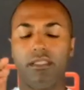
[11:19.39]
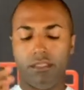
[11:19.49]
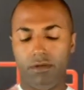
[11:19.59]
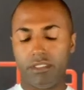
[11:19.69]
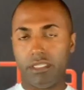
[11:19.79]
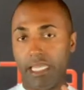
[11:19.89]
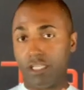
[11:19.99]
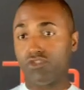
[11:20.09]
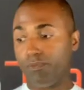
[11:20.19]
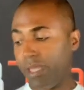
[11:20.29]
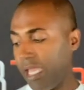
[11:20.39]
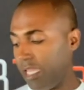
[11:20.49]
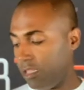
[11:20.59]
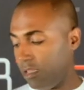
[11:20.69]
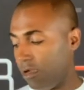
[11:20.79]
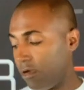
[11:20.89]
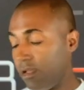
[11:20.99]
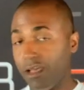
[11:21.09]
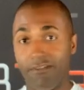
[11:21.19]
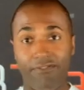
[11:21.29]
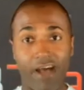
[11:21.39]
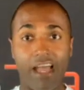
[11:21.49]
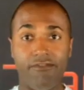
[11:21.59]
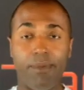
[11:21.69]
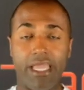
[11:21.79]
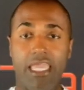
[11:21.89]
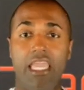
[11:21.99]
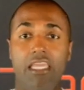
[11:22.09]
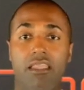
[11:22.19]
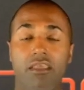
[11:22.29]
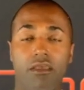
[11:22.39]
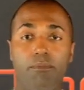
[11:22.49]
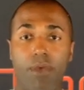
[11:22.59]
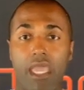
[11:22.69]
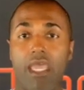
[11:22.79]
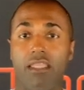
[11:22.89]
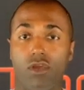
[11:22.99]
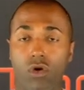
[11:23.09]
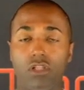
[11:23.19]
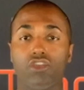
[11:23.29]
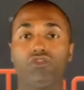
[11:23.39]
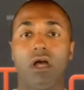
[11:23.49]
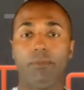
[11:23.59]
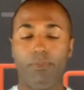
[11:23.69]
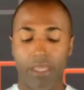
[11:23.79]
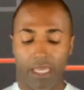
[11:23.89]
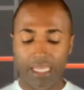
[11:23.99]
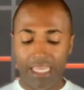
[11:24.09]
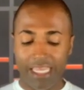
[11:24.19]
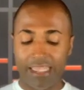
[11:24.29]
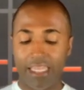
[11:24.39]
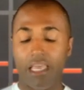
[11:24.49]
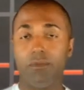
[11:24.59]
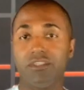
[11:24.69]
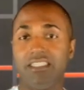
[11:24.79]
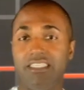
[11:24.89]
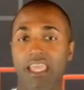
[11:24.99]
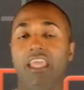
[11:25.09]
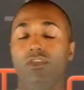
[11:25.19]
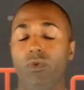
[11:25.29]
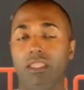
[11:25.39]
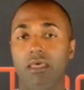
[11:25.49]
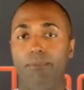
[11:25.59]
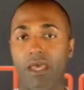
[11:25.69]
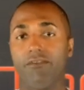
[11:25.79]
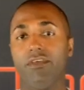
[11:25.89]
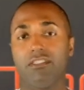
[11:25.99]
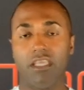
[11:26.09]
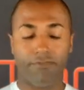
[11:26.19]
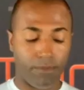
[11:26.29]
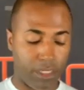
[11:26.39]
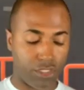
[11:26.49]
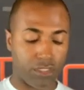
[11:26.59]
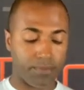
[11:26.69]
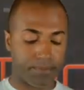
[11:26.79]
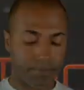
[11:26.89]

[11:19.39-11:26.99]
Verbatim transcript: there is an extra pad in there, a five by eight pad, they call a trauma pad, that helps attenuate that back face deformation.